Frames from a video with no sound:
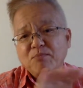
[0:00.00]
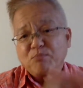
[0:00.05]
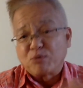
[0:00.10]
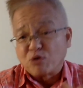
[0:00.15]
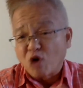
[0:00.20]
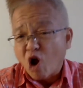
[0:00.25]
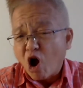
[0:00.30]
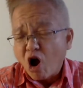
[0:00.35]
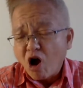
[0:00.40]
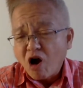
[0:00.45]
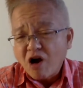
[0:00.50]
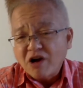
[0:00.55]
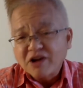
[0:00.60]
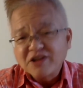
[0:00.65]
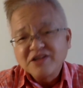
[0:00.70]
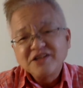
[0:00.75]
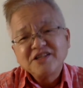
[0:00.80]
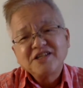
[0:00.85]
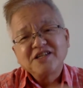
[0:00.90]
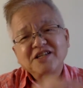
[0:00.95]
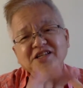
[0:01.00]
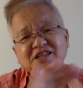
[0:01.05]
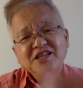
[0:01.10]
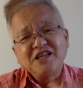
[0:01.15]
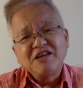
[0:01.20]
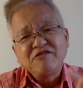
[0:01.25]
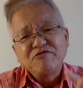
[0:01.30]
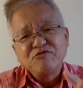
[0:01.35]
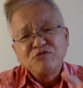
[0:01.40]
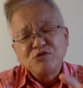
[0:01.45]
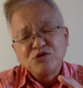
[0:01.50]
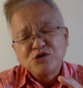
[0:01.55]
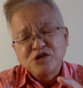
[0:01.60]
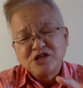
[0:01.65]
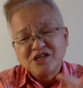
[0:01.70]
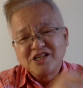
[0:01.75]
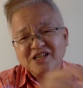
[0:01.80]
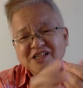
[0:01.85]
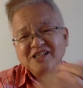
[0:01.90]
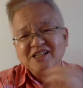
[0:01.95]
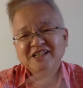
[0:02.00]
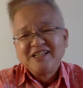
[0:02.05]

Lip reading: prawns, seafood,